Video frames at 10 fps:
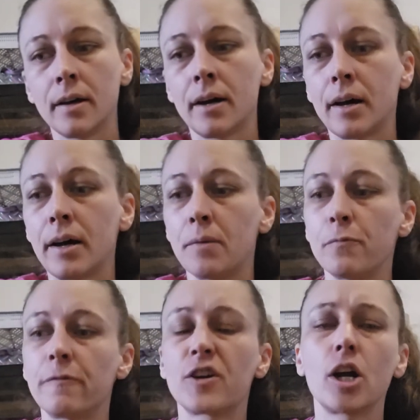
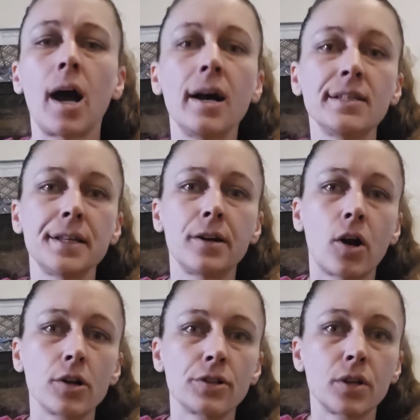For us in
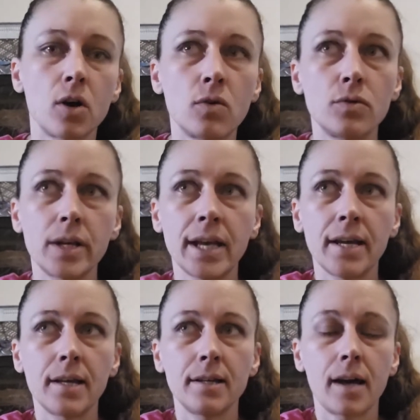our zone
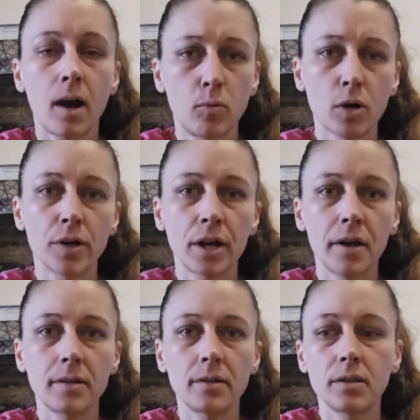in
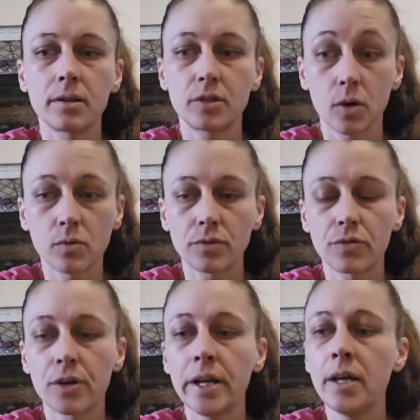Alberta, zone
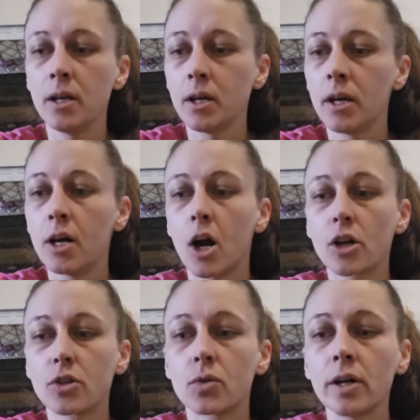3,
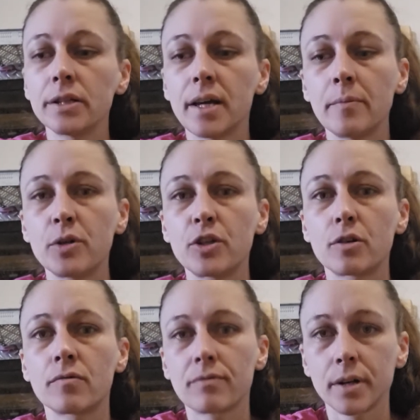our soil
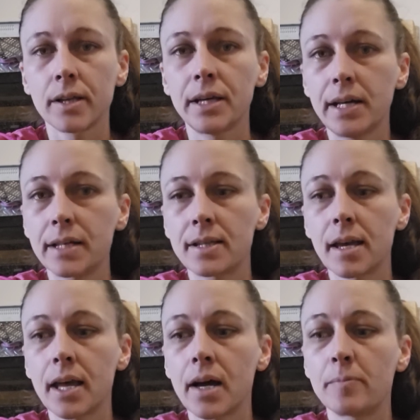temperature really
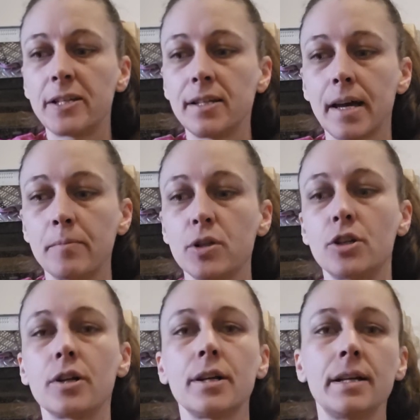doesn't get up to
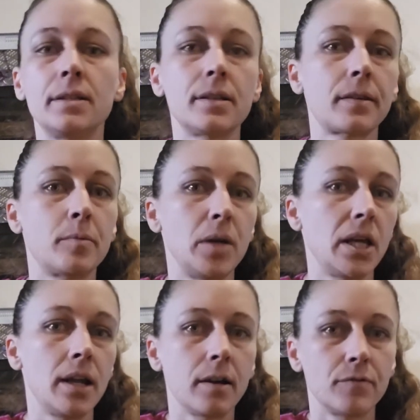temperature until the
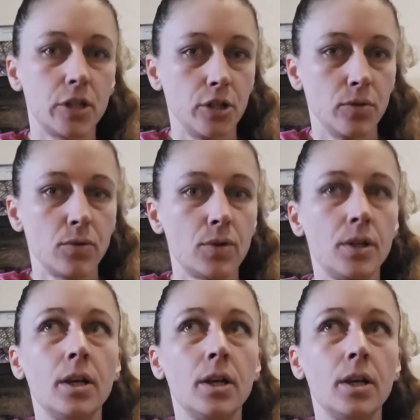beginning of June.